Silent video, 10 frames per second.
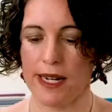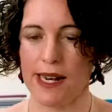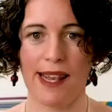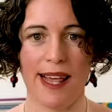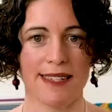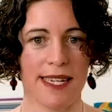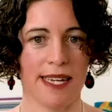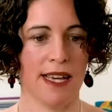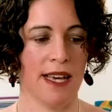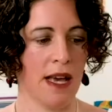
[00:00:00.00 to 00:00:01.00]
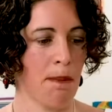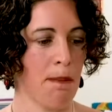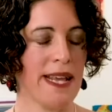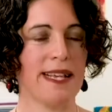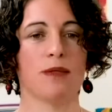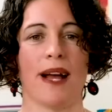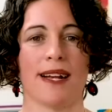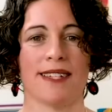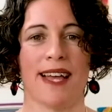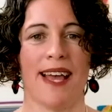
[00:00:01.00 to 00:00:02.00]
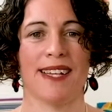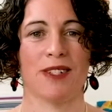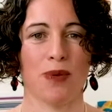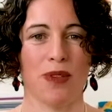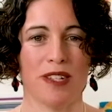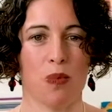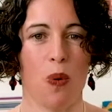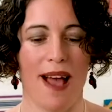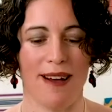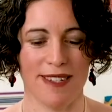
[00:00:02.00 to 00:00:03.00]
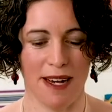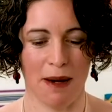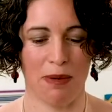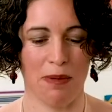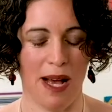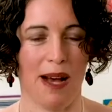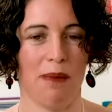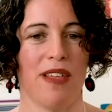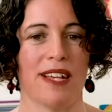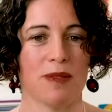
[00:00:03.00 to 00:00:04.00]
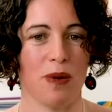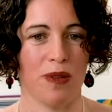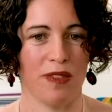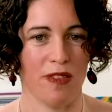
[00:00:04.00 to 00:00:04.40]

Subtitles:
classic beeswax candle that's wound up. That's what